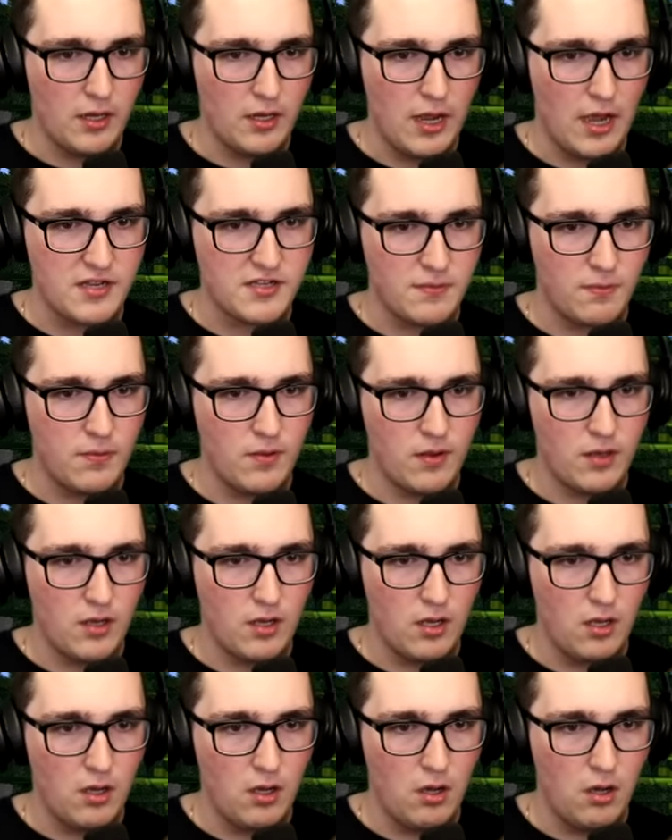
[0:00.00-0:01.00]
guys.
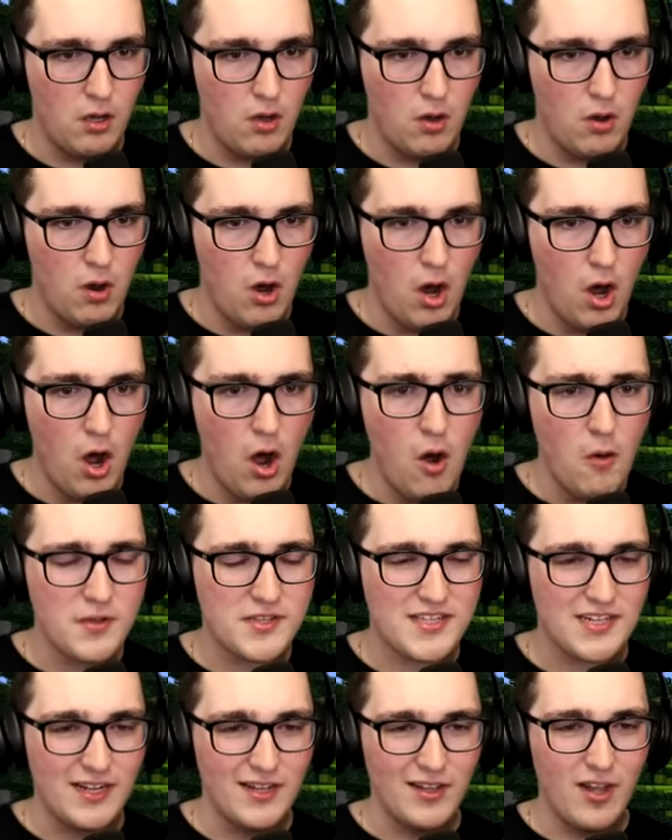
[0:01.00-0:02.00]
Oh,
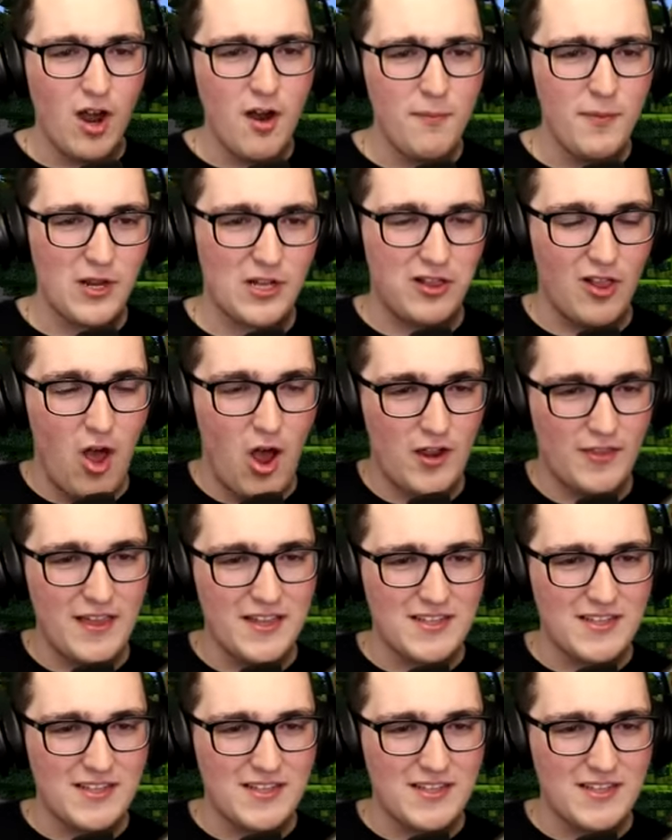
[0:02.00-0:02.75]
it's an alarm clock.